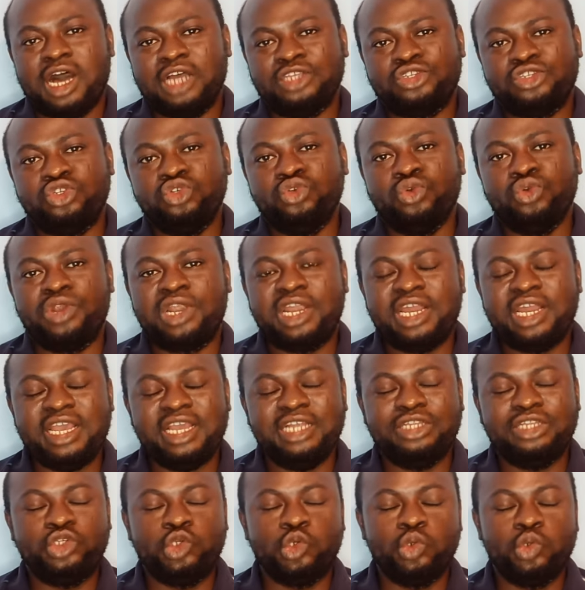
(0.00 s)
As you
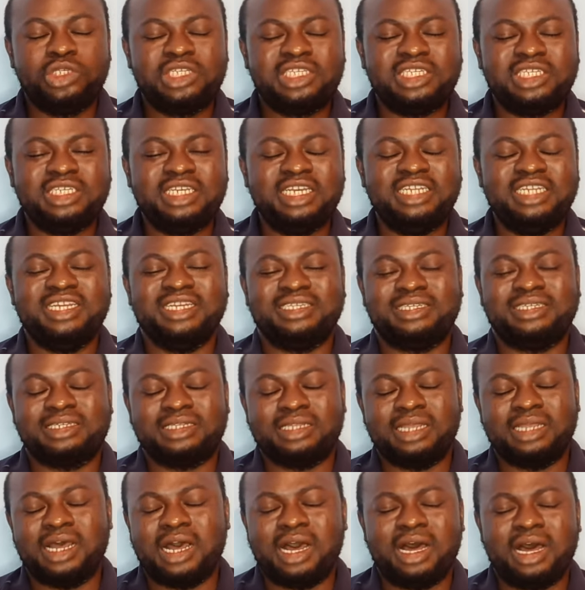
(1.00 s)
read, you see the
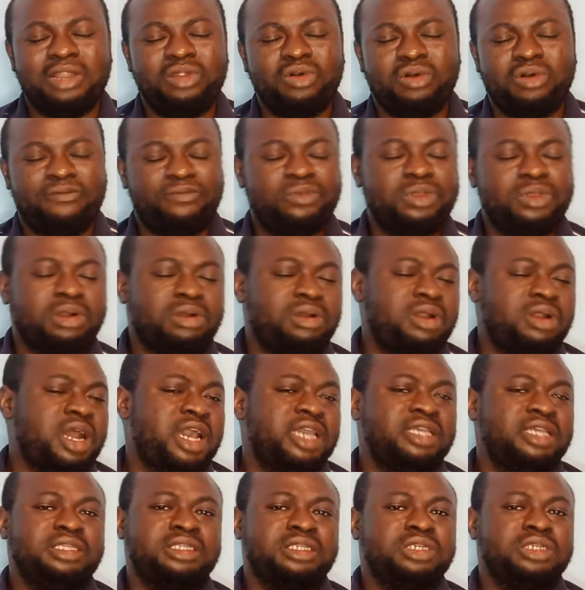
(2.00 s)
style of the
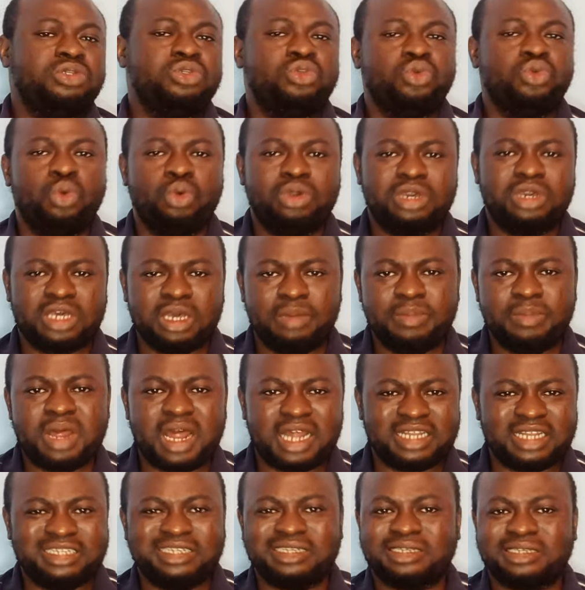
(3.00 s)
writing. You
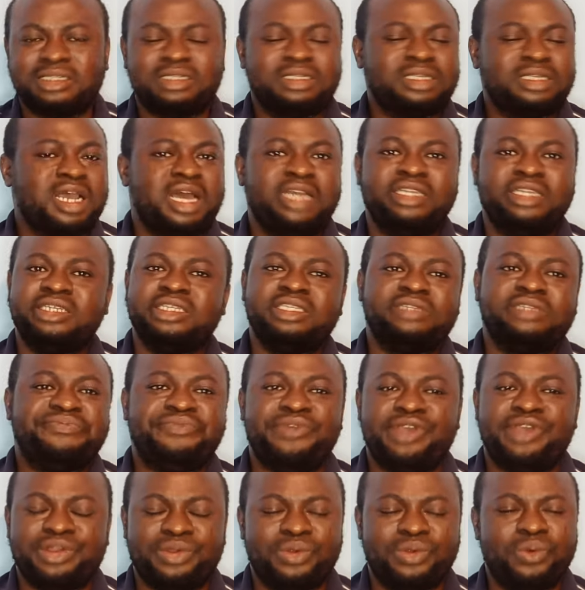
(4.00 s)
come and understand it
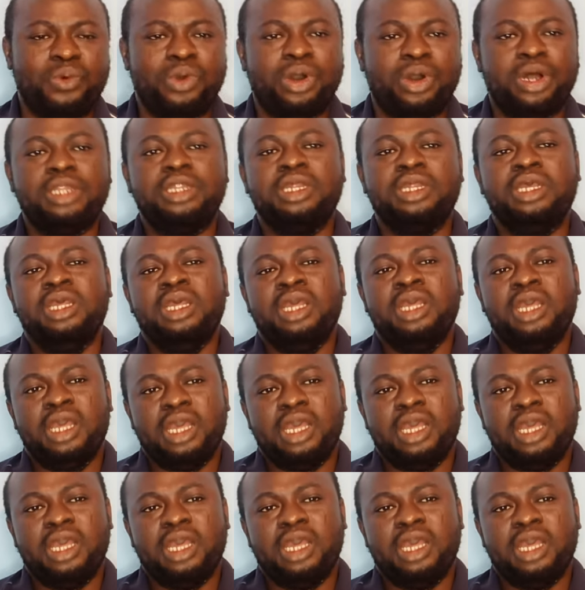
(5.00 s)
very well.